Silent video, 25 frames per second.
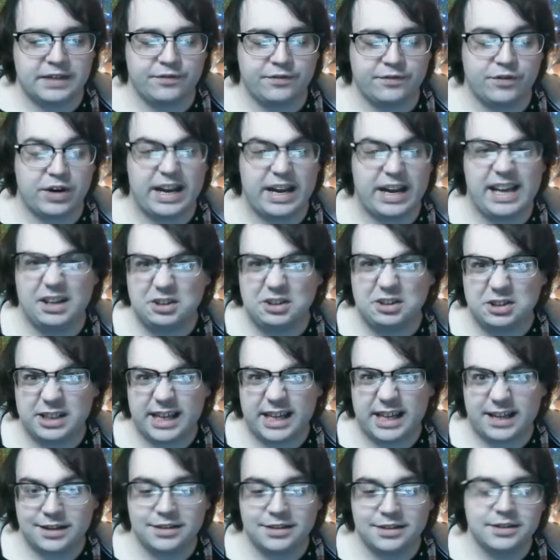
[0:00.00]

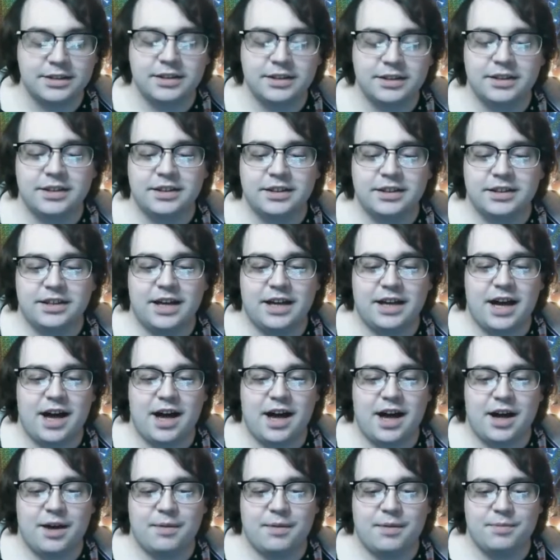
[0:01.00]
Hilda,
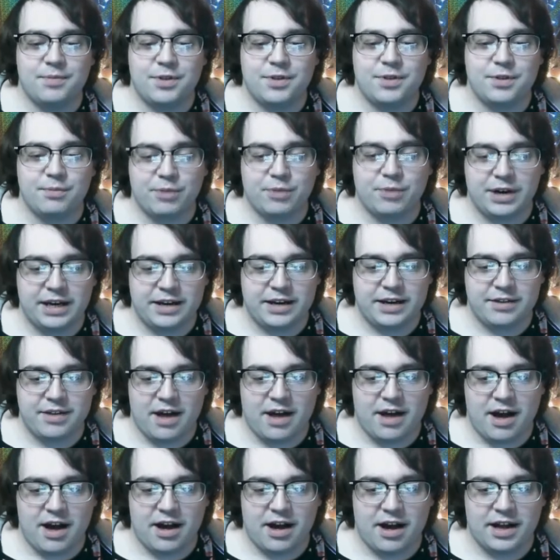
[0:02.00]
Sabrina's
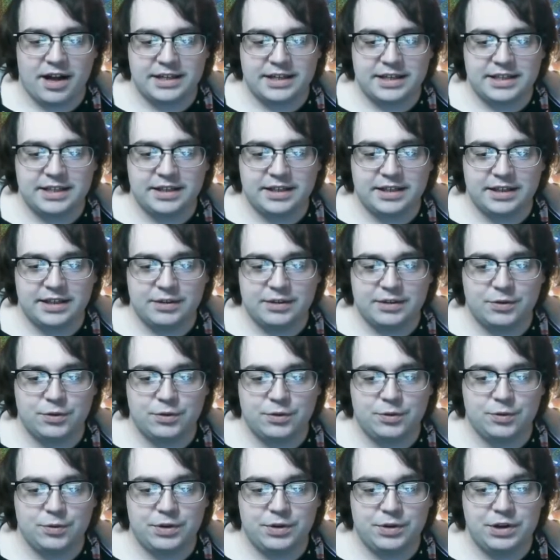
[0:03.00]
aunt,
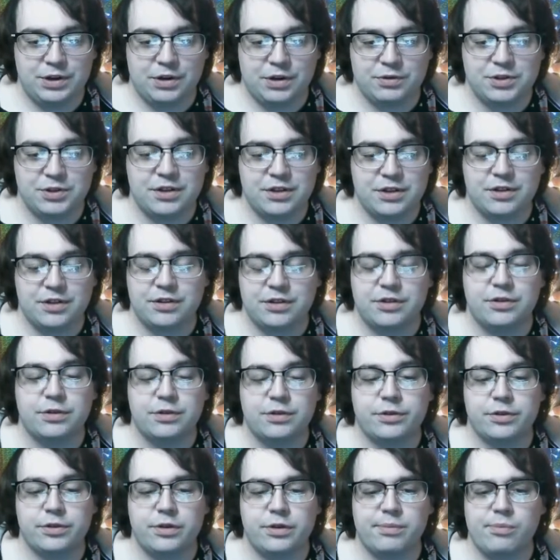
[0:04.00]
who, you know, she's
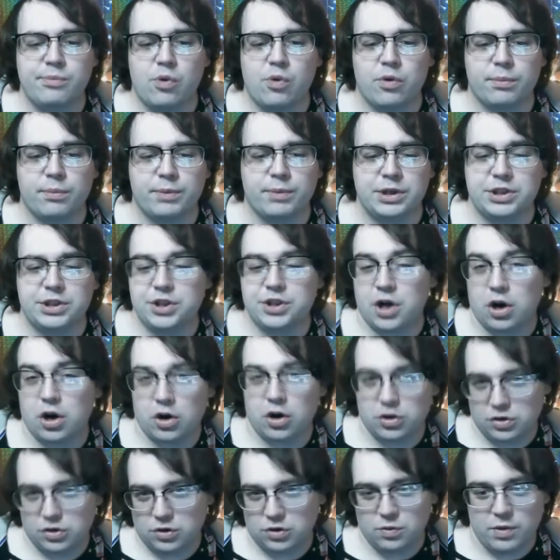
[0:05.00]
the more
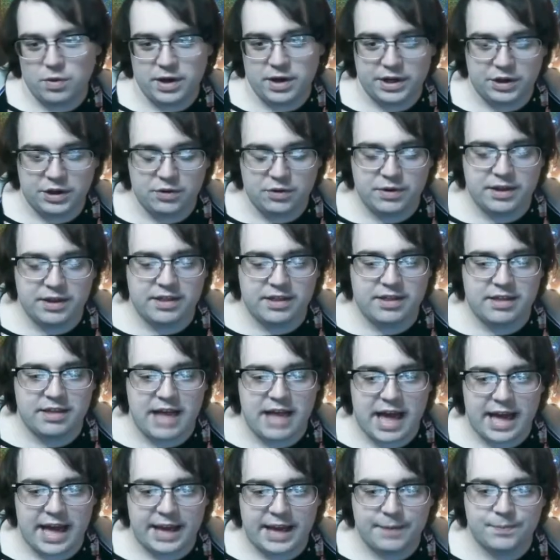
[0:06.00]
maternal one, you could
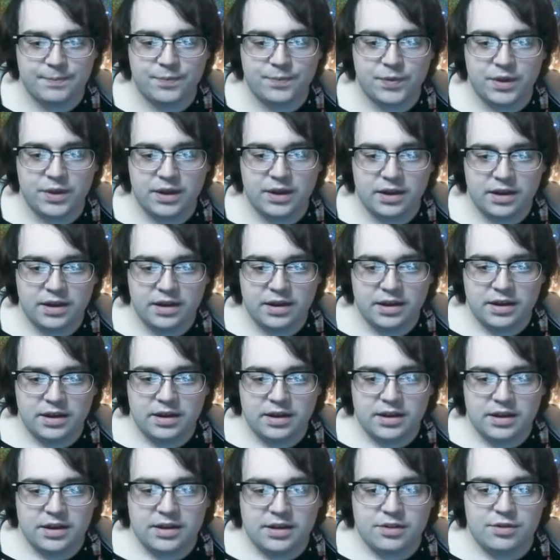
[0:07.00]
say.
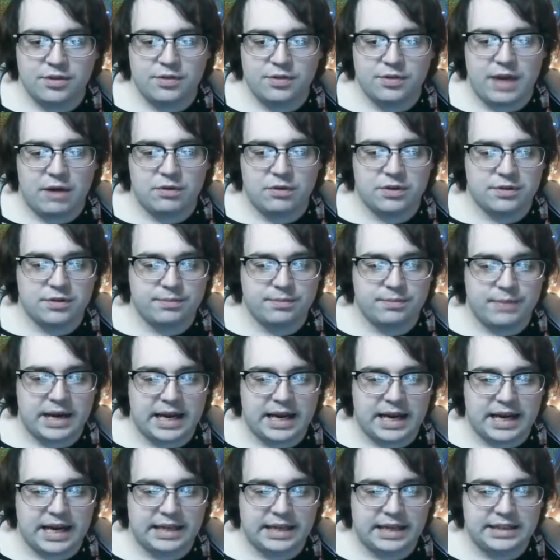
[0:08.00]
So that was
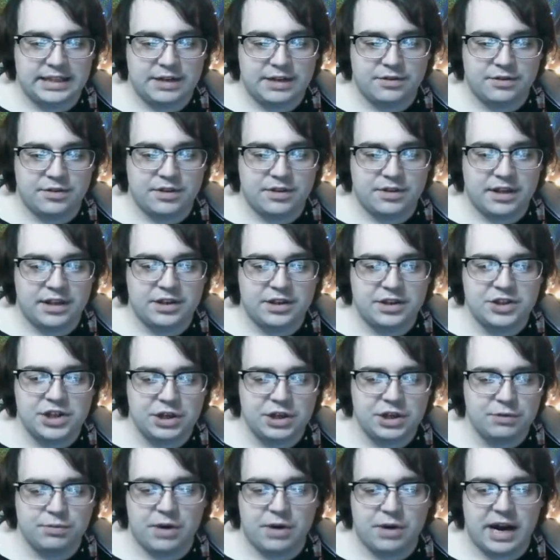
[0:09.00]
my idea. It's like
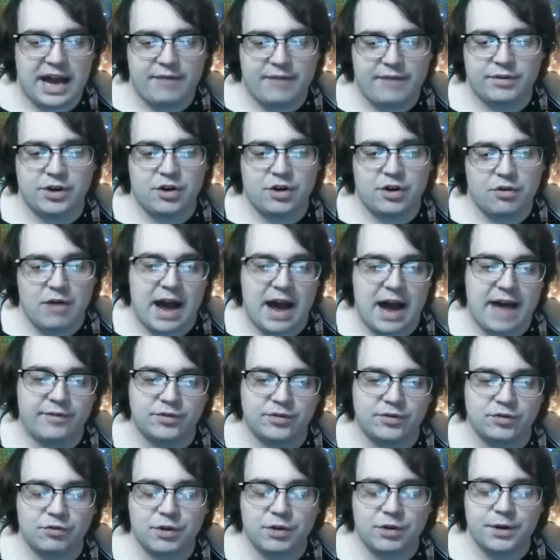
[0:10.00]
she'd probably have a
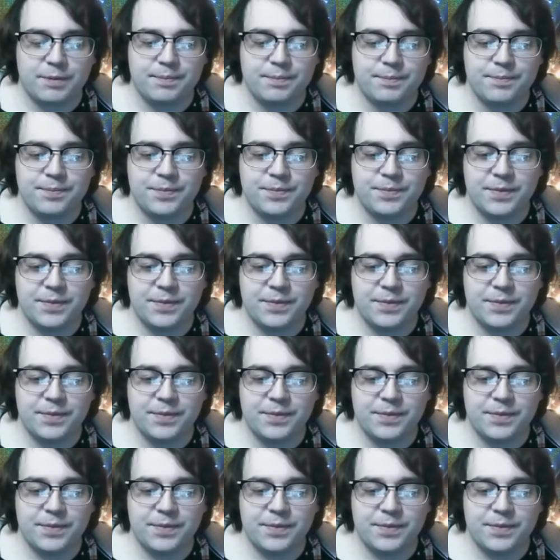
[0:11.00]
craft room.